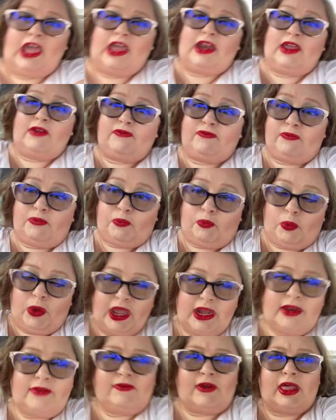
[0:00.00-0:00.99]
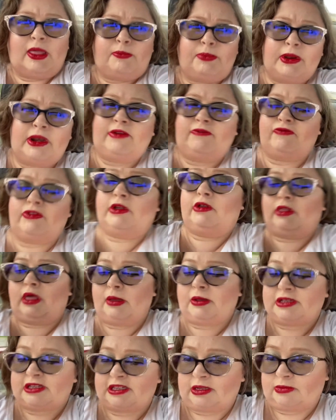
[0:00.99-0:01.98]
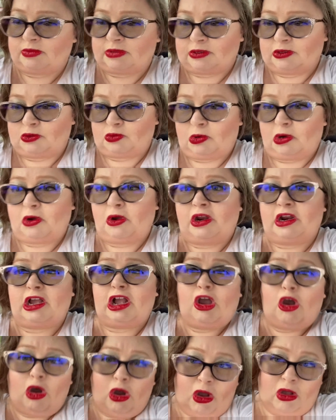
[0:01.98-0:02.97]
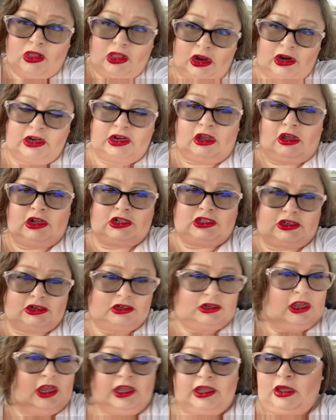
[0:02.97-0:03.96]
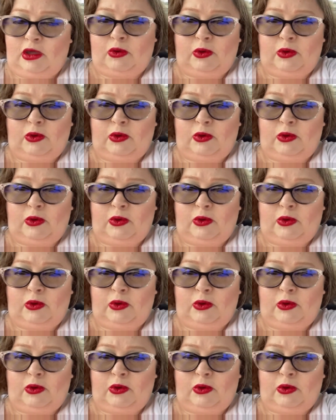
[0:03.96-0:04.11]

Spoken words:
if we develop any flu-like symptoms, we're going to call our doctor, not go in.